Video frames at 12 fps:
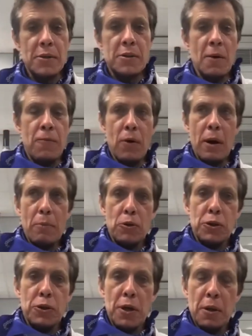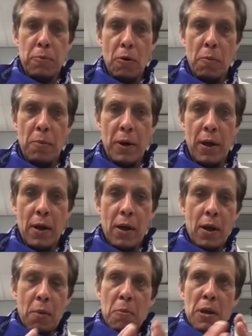Therefore, I would say that probably
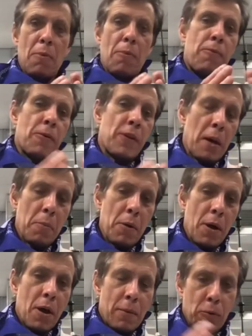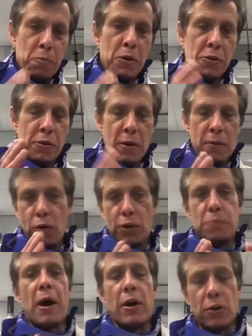minimum phoneme would be 3-4
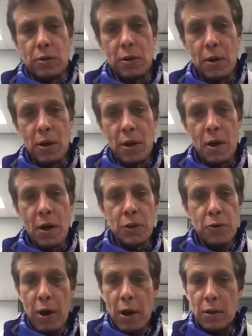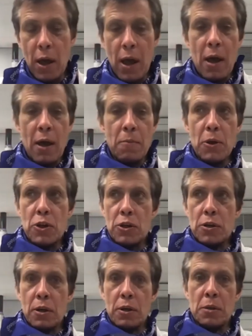spikes train, which
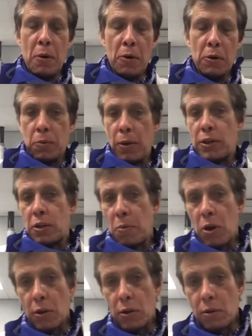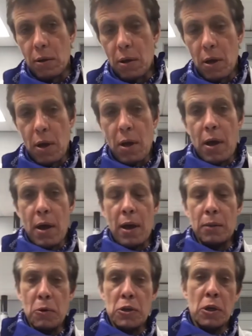is about 20 minutes, and
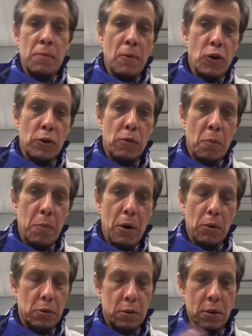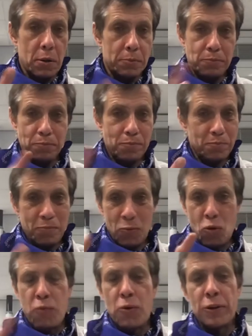which equivalent to about
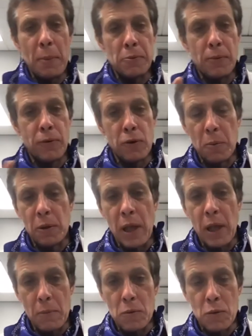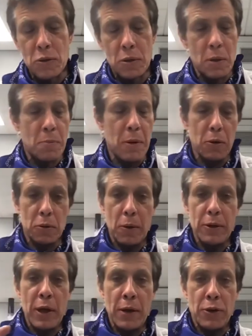two phonemes of human language, which is about
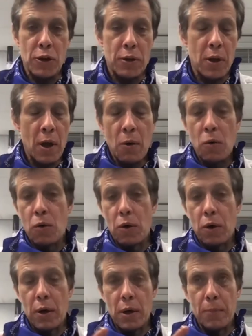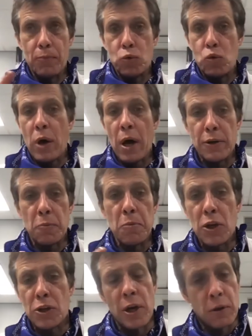100 or 200
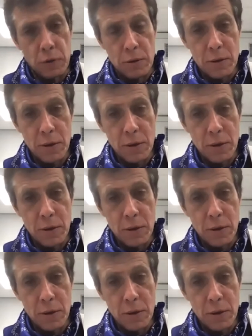milliseconds.